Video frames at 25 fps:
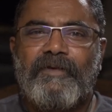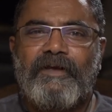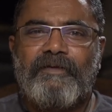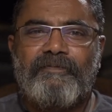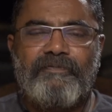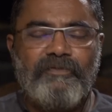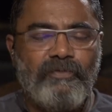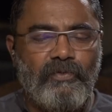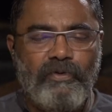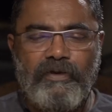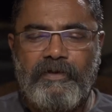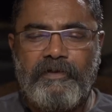I
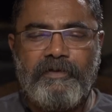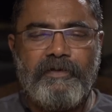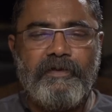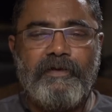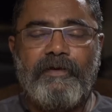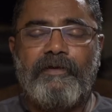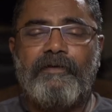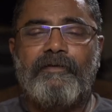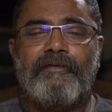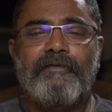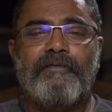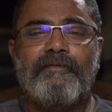have no
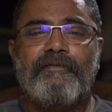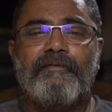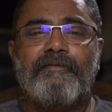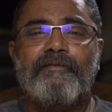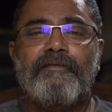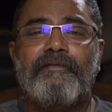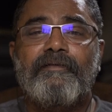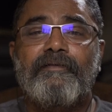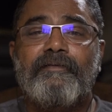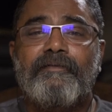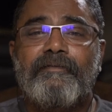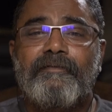idea.
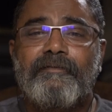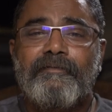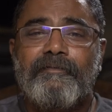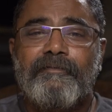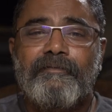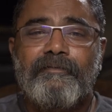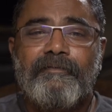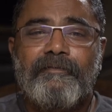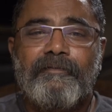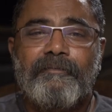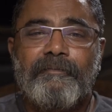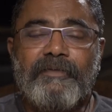
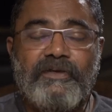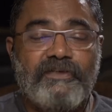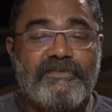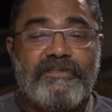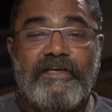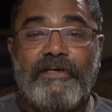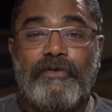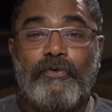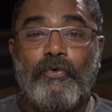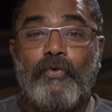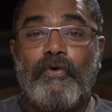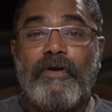
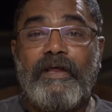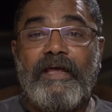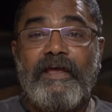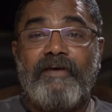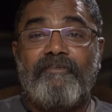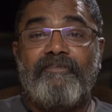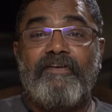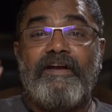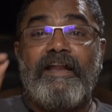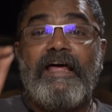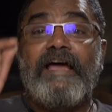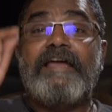Because I don't
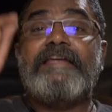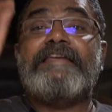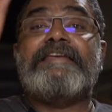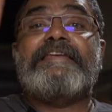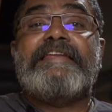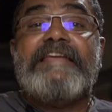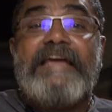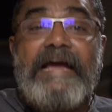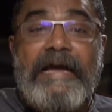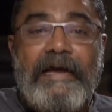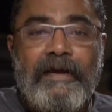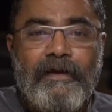have an
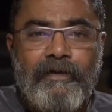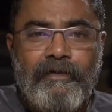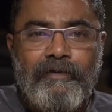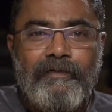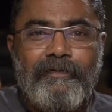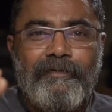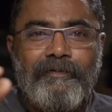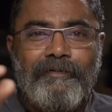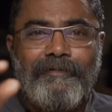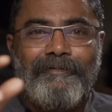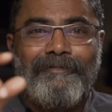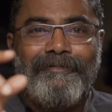idea.
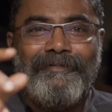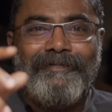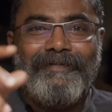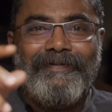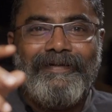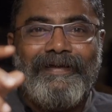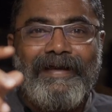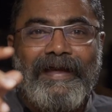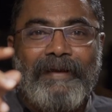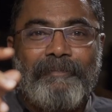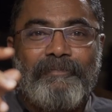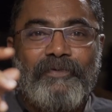
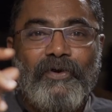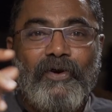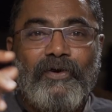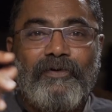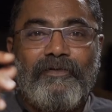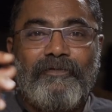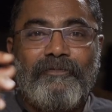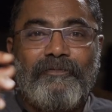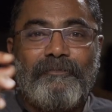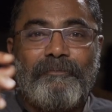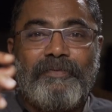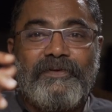I'm
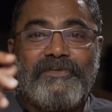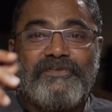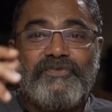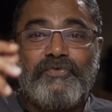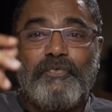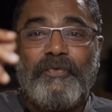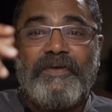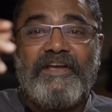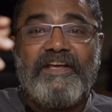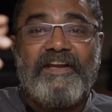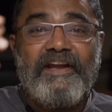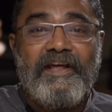not
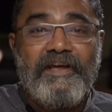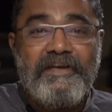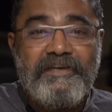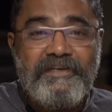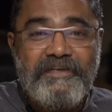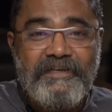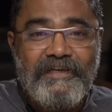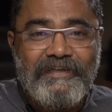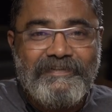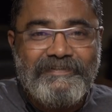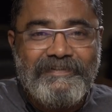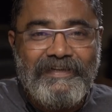pursuing an
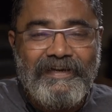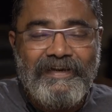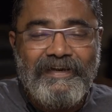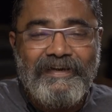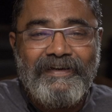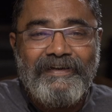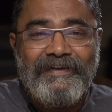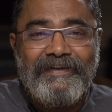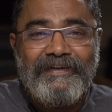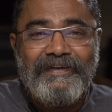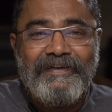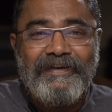idea,
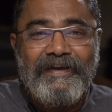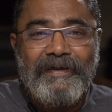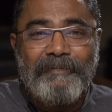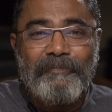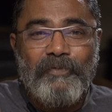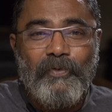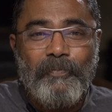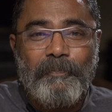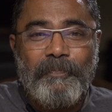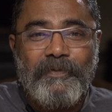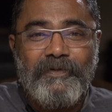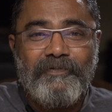sir.
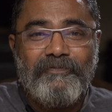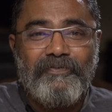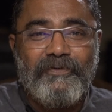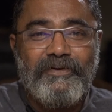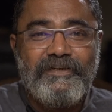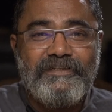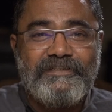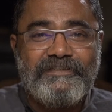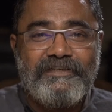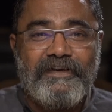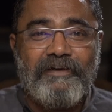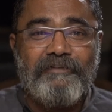I'm open
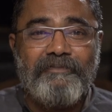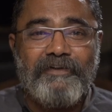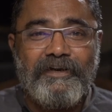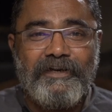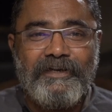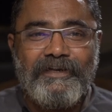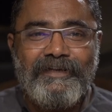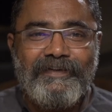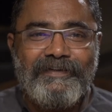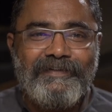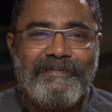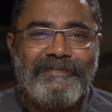for
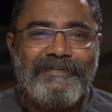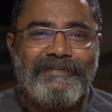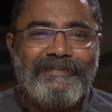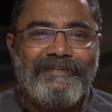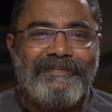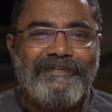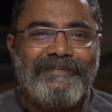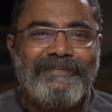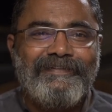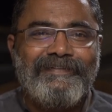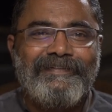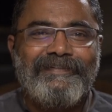discovery.
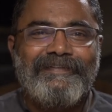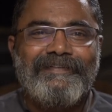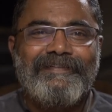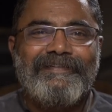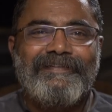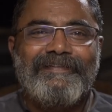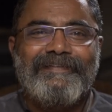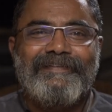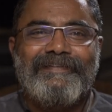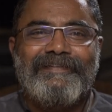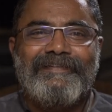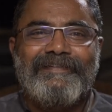
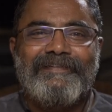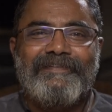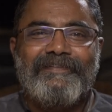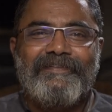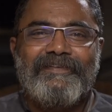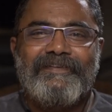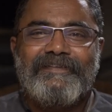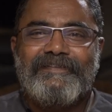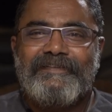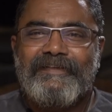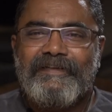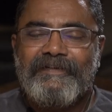
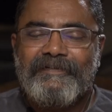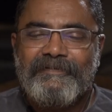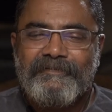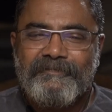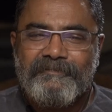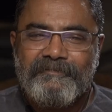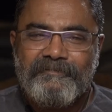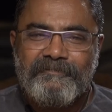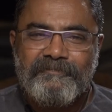You understand?